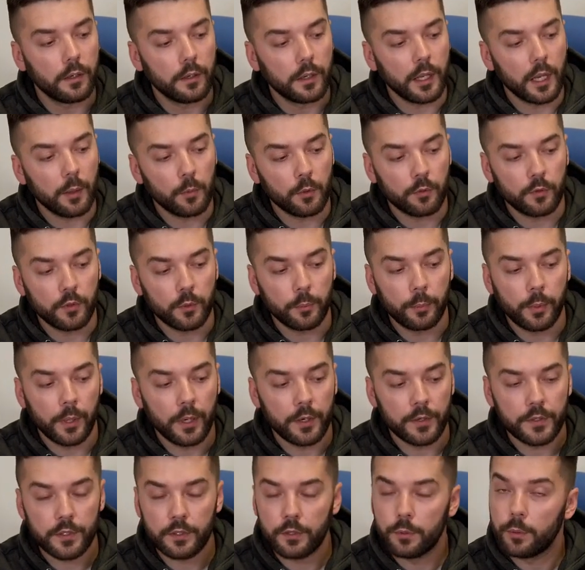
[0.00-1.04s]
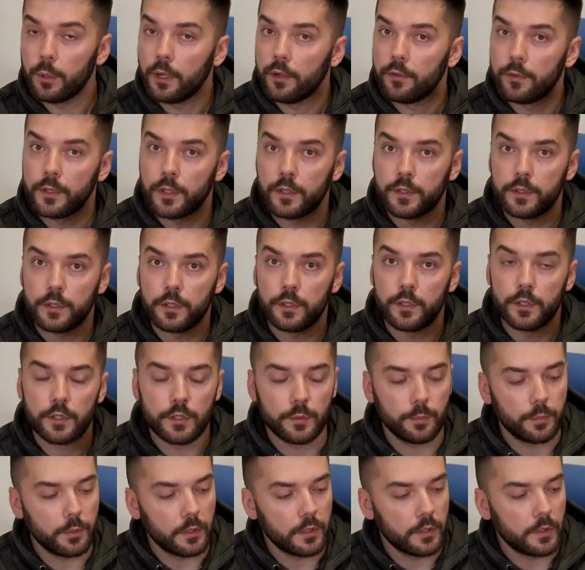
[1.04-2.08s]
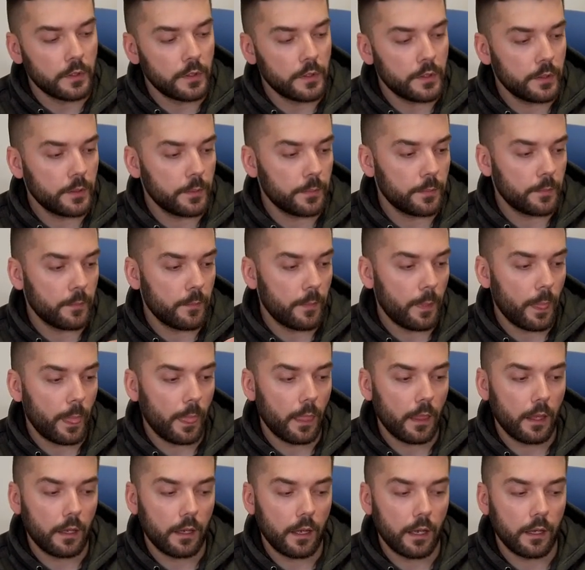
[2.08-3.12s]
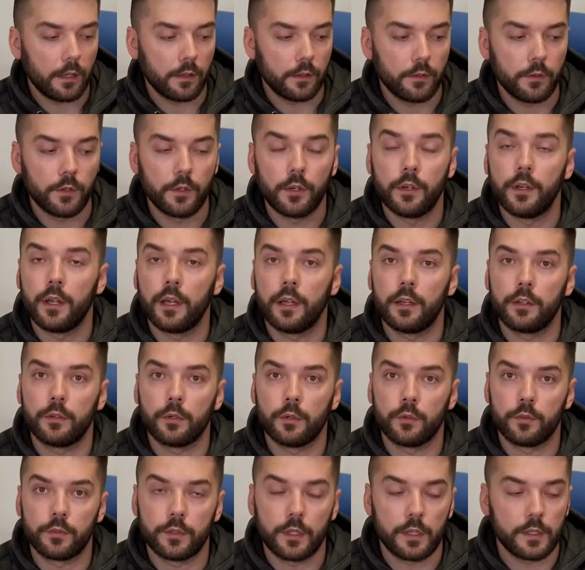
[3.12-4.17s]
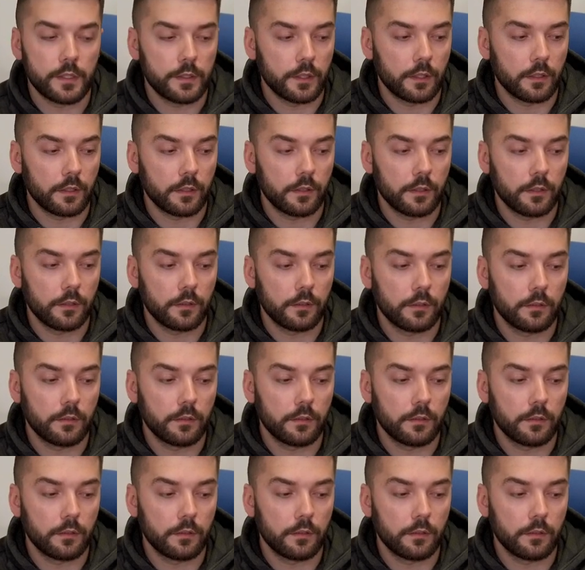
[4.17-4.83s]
name of the person who have tested this piece, and the date of testing.